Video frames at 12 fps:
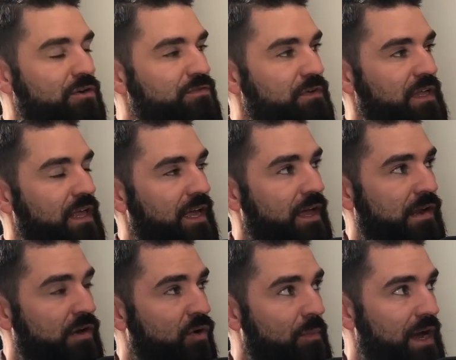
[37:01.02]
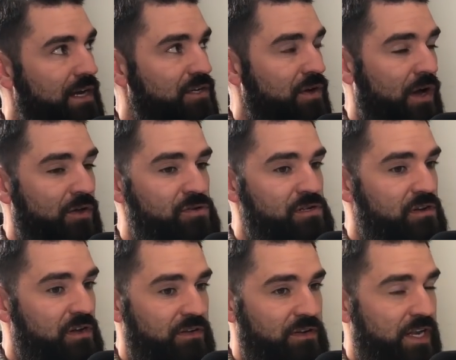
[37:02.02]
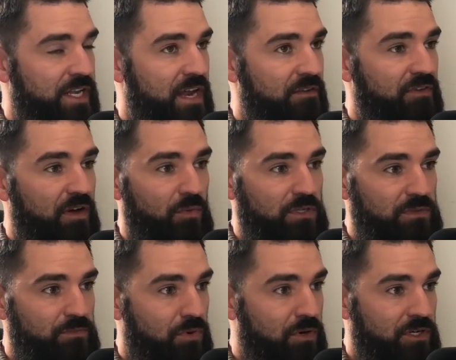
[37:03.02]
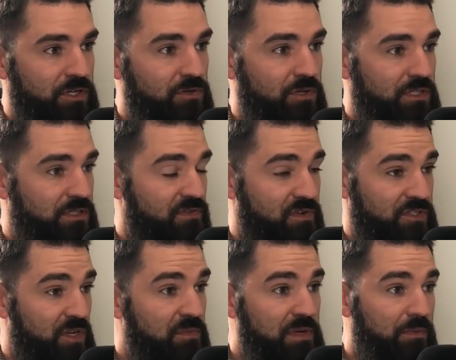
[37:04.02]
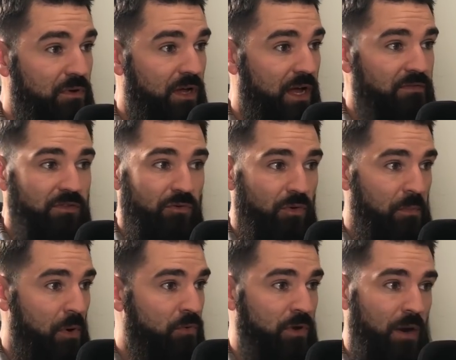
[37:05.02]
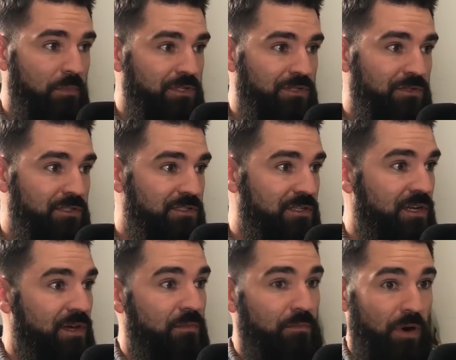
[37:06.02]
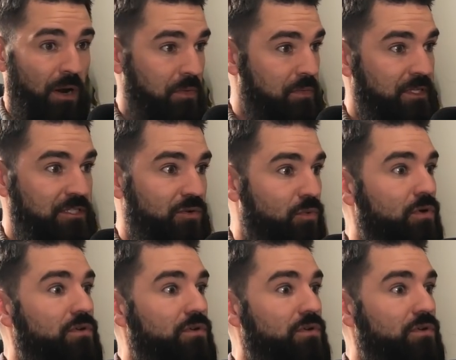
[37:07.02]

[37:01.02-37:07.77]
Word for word: know, it's funny, again, going back to how yeah. you need to identify what's important to you, because for some people mm-hmm. having the remote opportunities probably means the